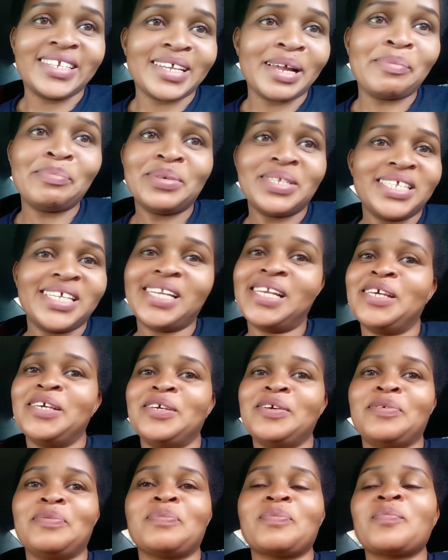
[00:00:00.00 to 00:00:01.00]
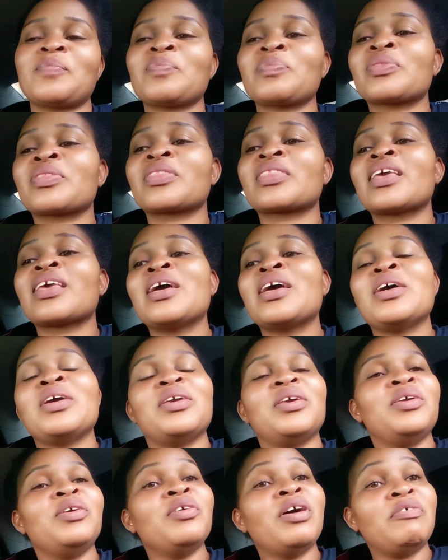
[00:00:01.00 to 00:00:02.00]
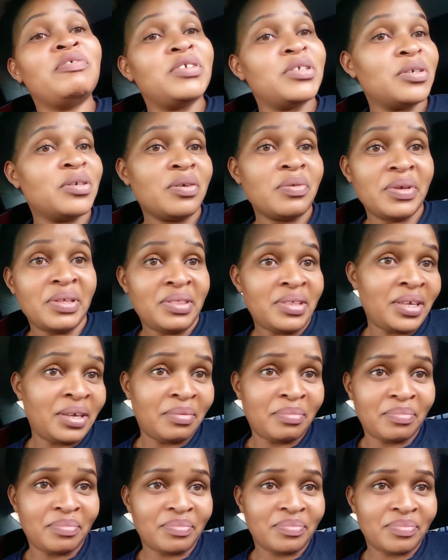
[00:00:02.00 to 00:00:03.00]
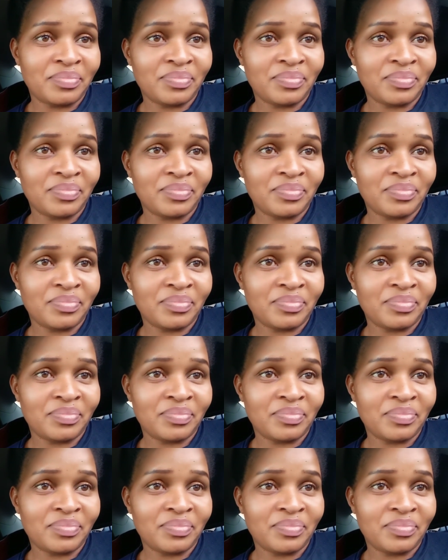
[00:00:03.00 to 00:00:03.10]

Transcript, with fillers: I'm telling you, you have to go with him.